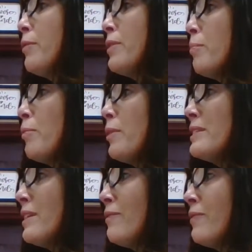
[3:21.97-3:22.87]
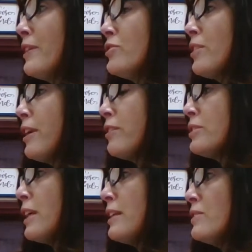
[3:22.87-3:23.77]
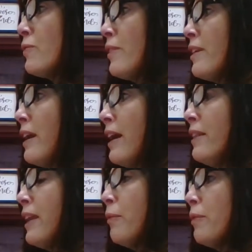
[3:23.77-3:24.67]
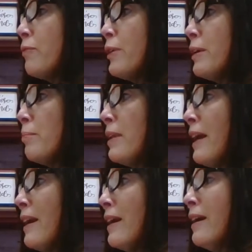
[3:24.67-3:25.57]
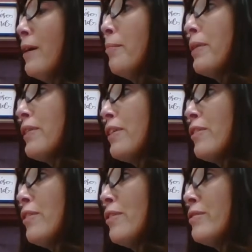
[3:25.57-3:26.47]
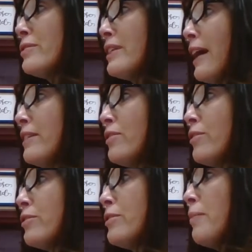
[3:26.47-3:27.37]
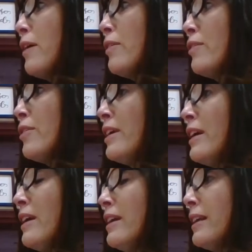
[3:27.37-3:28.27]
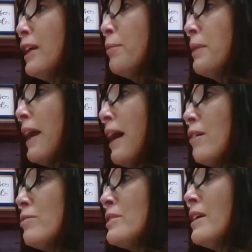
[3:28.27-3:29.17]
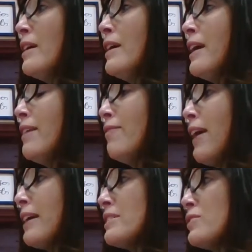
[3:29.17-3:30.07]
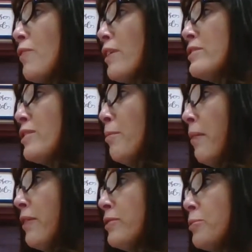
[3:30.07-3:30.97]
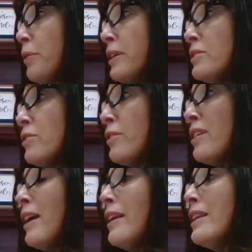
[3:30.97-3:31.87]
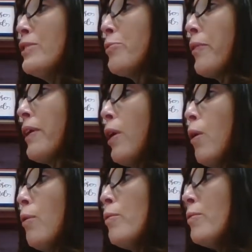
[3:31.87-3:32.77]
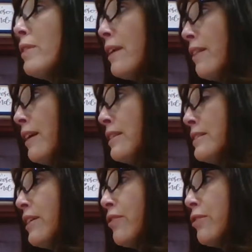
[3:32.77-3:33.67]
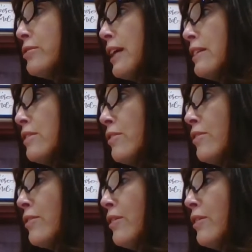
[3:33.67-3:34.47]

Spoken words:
the boys had finished their studies for the day, they were free to play. But the girls had to learn about cooking and keeping house. In fact, as far as their mothers were concerned, these were the only things that girls had to learn.